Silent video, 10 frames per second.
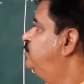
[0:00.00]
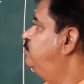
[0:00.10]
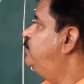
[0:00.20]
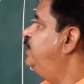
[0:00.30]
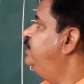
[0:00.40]

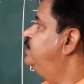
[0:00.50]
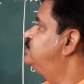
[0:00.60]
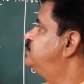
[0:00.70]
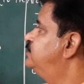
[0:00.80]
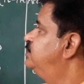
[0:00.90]
minus
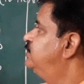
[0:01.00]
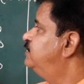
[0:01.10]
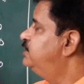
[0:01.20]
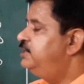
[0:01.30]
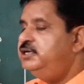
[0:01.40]

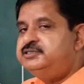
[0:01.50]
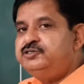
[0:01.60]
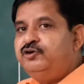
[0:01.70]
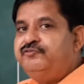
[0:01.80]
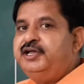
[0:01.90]

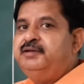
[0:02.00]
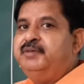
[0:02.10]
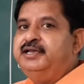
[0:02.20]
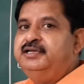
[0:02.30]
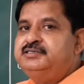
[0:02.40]
TC of n
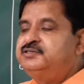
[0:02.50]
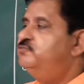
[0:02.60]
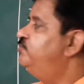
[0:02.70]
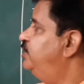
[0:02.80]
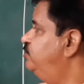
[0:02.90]

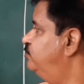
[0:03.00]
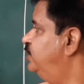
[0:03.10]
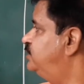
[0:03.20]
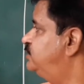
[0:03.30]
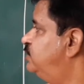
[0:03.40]
minus 1
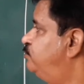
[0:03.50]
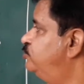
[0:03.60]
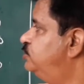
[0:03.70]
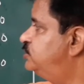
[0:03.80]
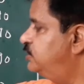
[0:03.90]
unit.
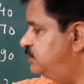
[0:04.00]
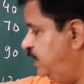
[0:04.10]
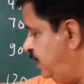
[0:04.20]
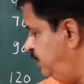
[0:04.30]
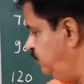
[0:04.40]
Suppose this is n